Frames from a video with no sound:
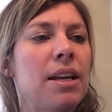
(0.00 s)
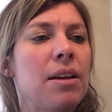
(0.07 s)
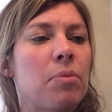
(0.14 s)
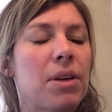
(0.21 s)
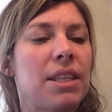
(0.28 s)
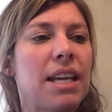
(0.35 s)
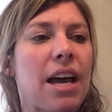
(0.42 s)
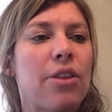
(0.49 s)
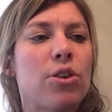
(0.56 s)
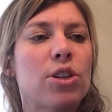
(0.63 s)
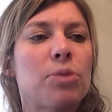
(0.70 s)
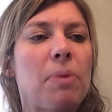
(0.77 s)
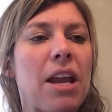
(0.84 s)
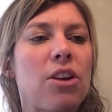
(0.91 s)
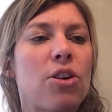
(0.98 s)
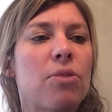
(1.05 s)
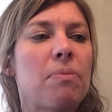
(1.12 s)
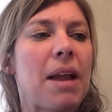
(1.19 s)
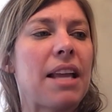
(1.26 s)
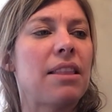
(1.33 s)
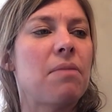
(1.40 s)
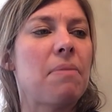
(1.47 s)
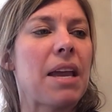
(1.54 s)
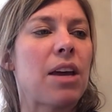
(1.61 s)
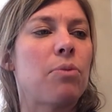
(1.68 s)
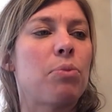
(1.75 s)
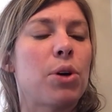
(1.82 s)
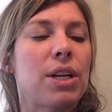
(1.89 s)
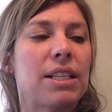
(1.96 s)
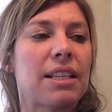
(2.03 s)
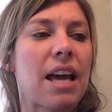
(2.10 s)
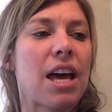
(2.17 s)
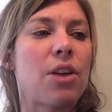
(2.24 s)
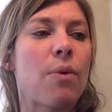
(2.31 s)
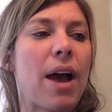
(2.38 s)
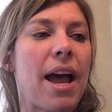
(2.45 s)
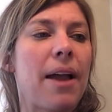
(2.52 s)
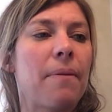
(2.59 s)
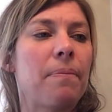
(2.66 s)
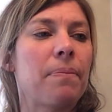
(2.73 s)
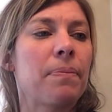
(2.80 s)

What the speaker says: but the other Spaniard made the man put his gun away.